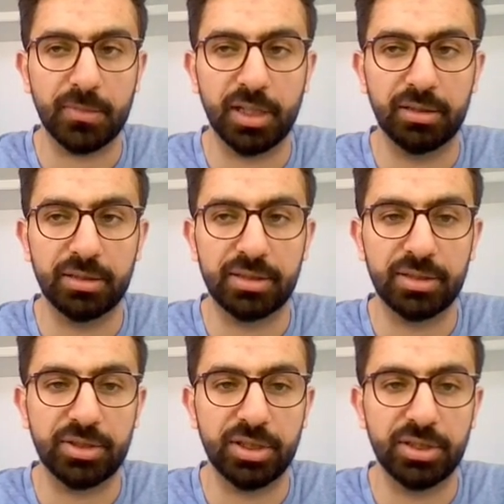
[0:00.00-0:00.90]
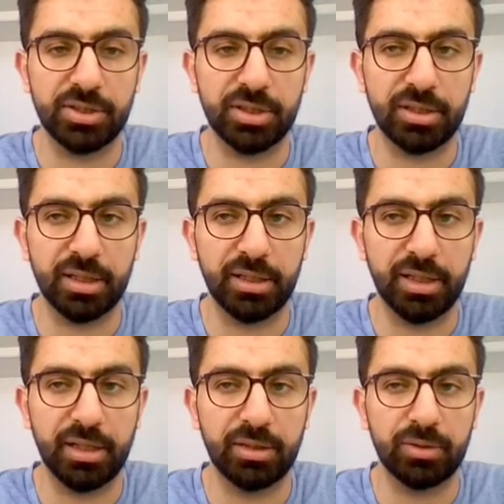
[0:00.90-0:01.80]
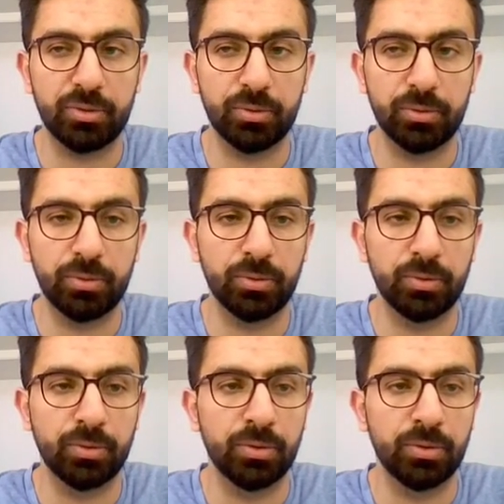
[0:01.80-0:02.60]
and let's change it again to